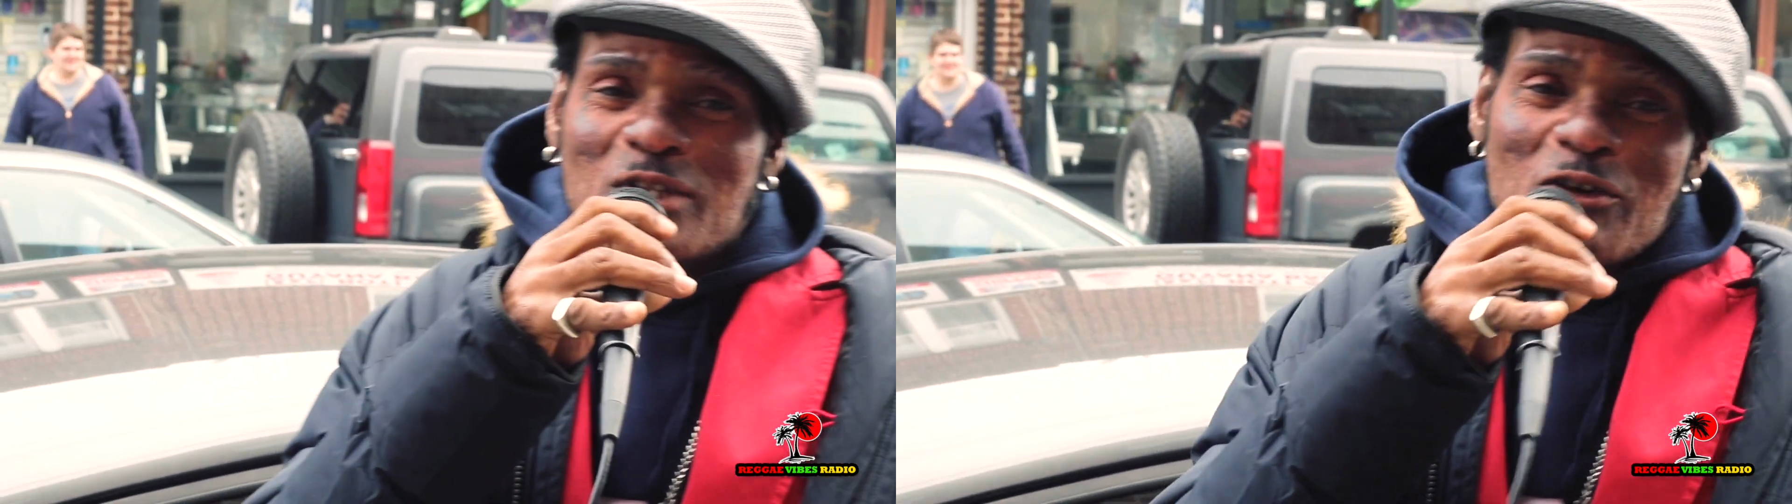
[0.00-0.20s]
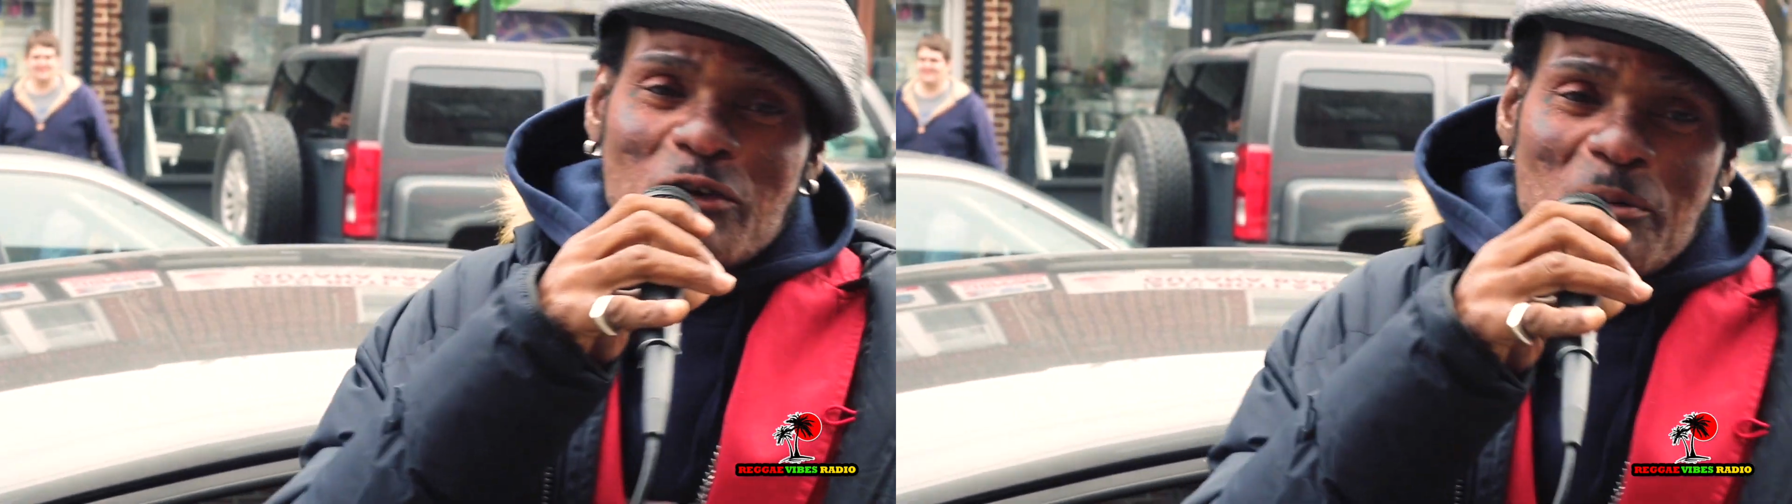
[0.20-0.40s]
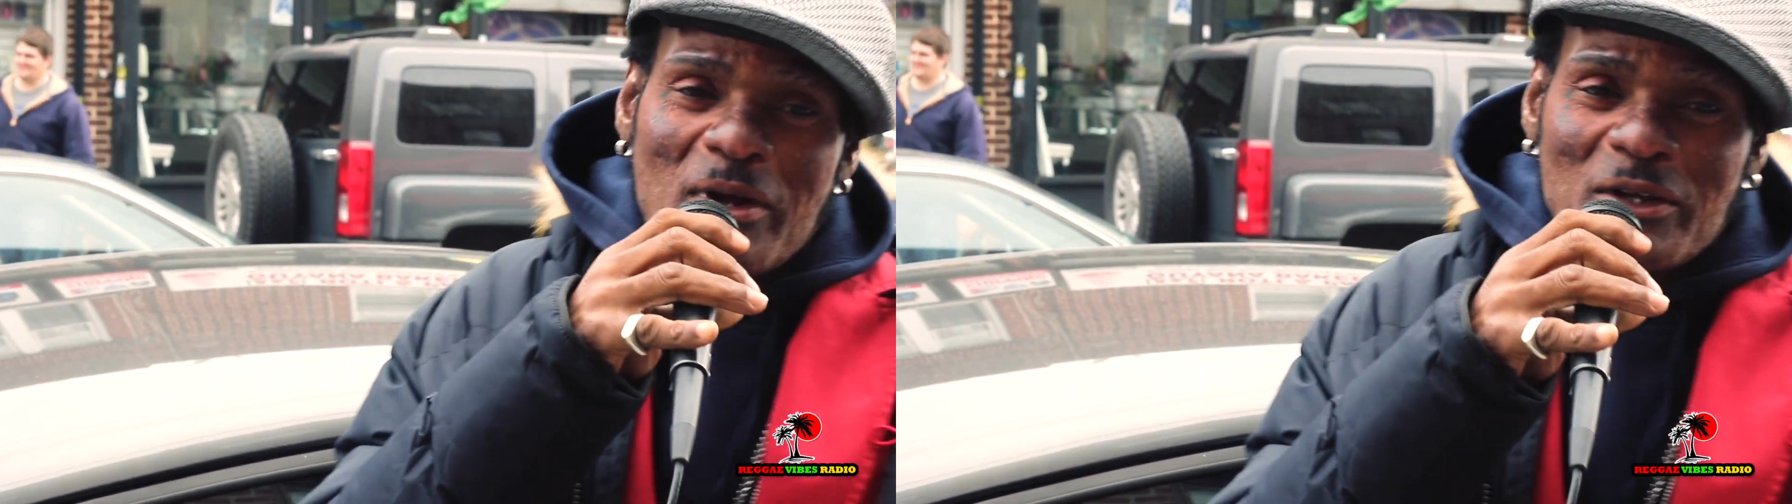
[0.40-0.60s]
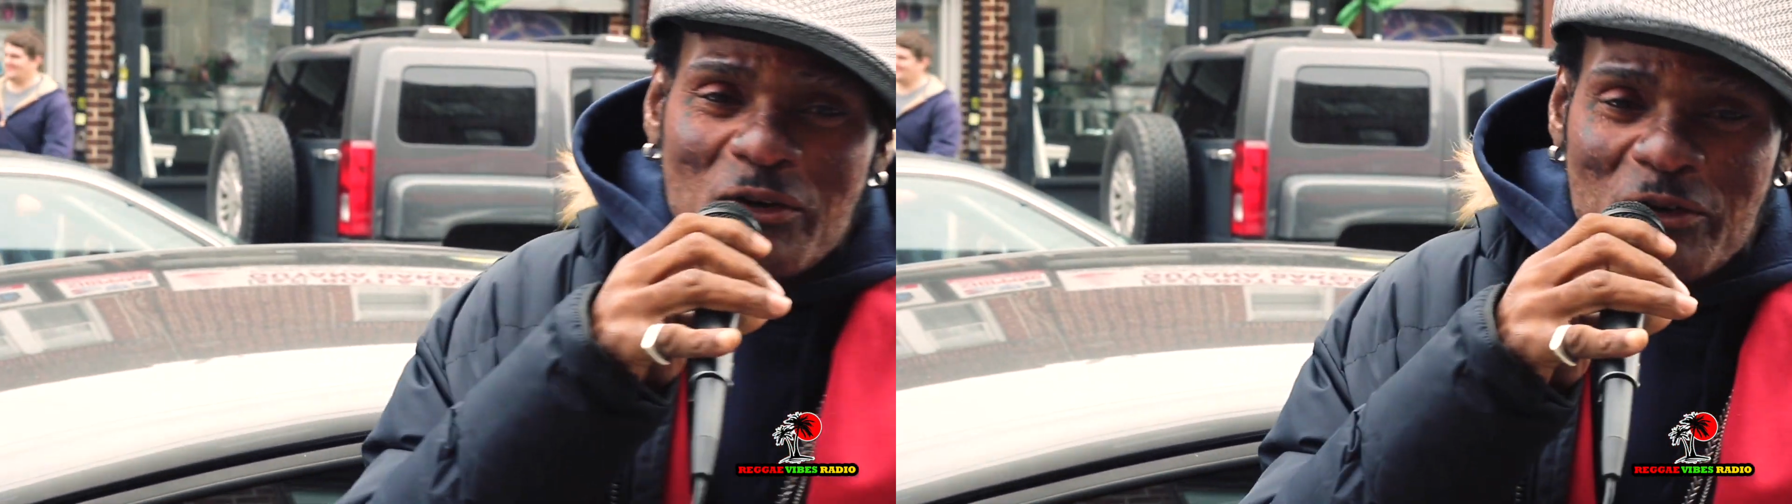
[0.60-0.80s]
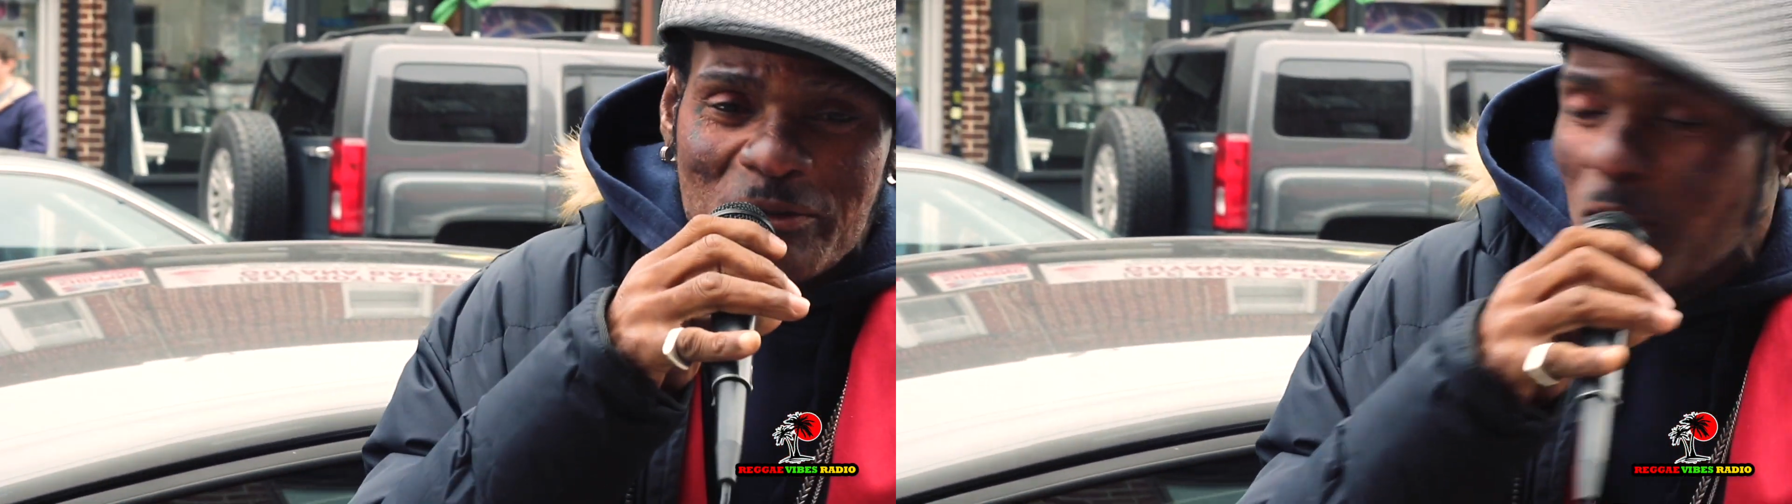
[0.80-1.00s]
I run up and
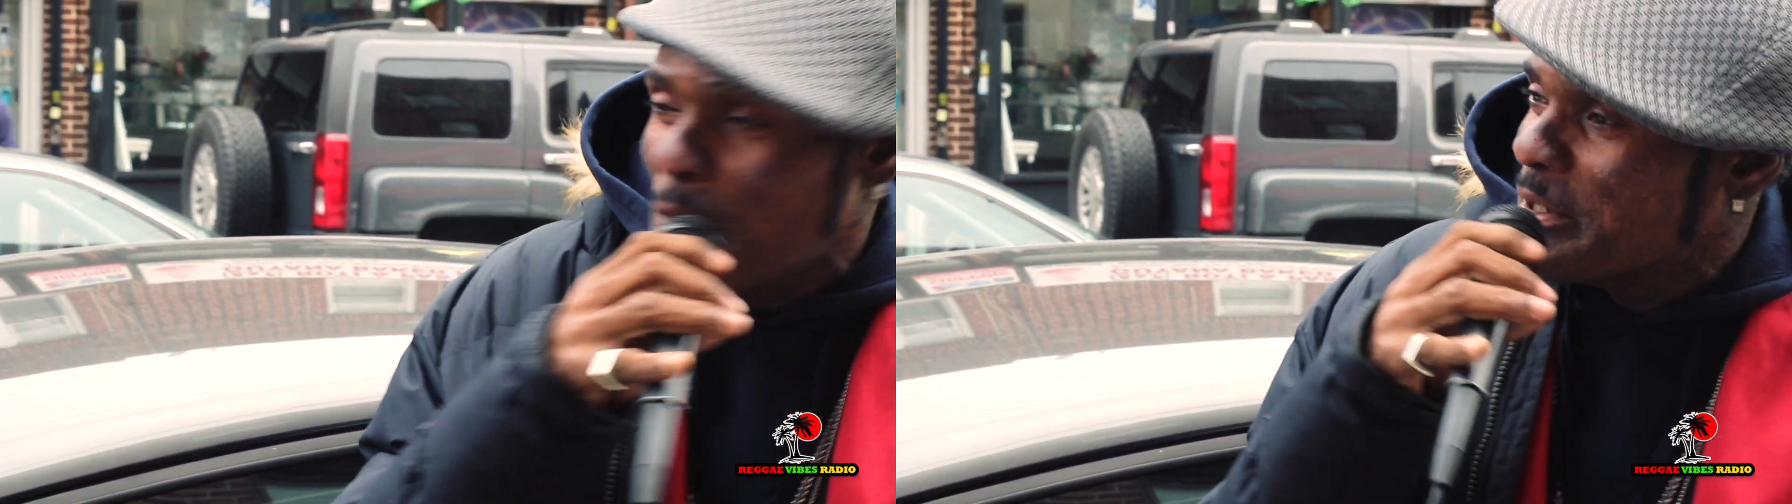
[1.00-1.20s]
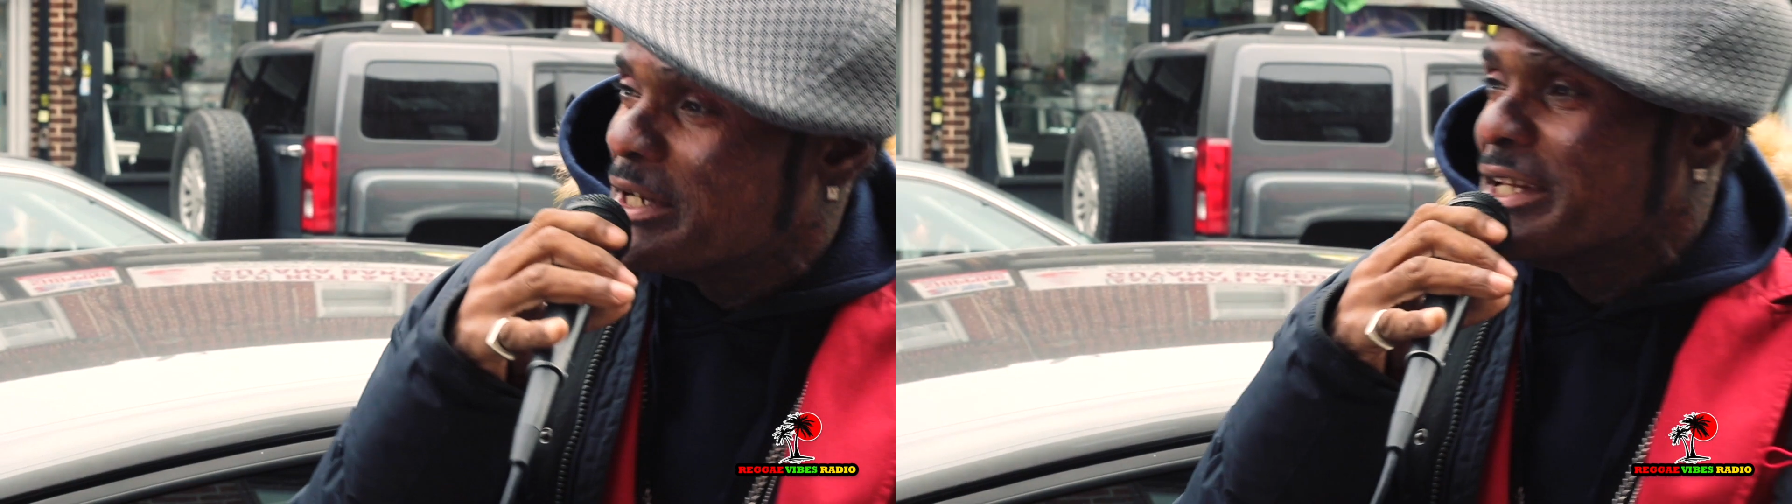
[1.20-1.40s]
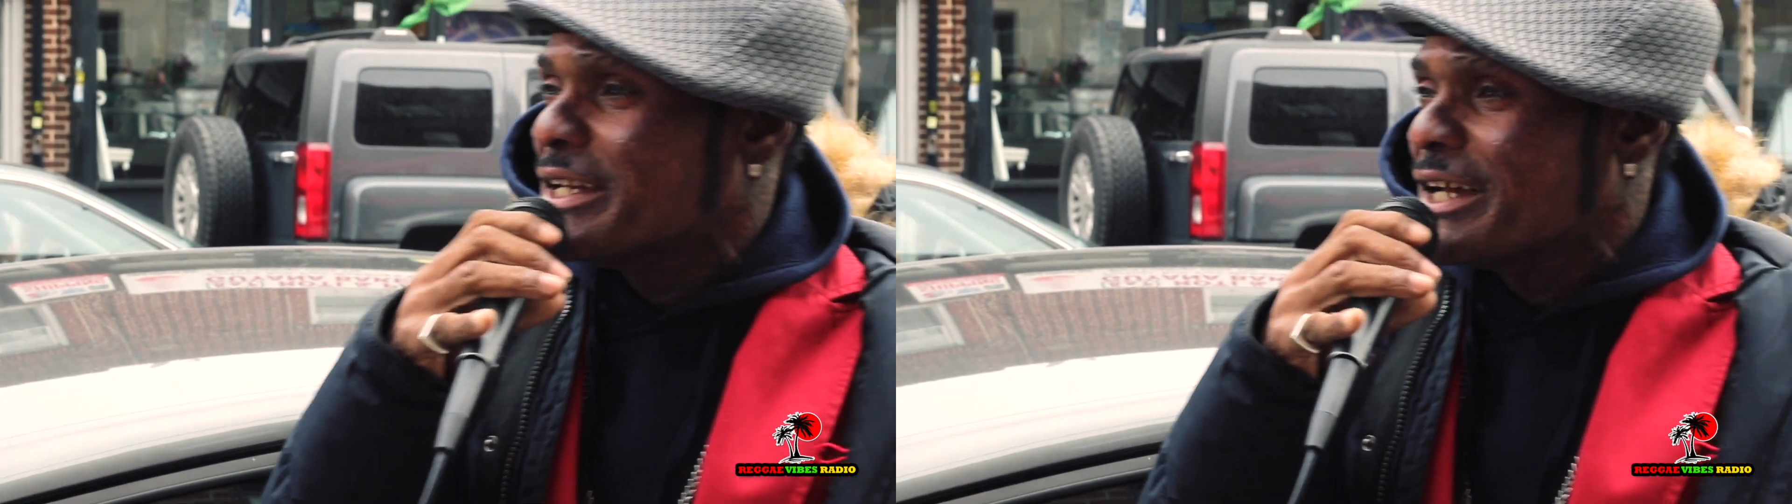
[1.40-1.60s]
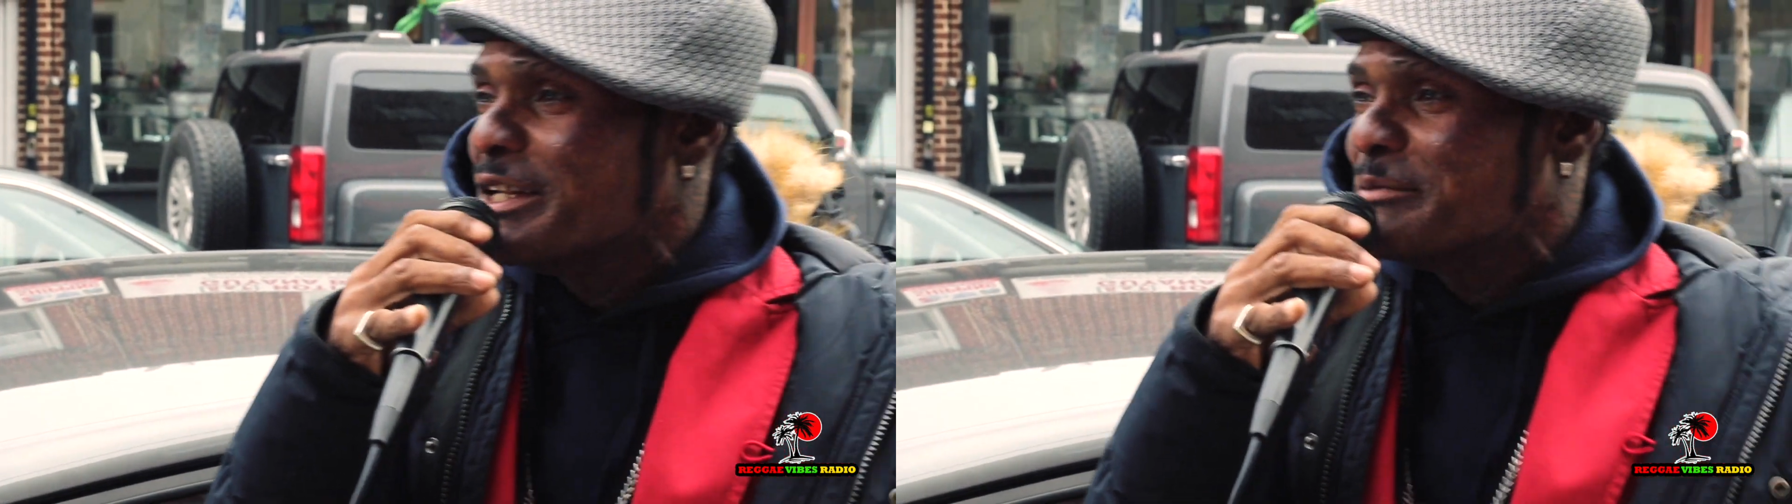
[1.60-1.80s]
down up the lane and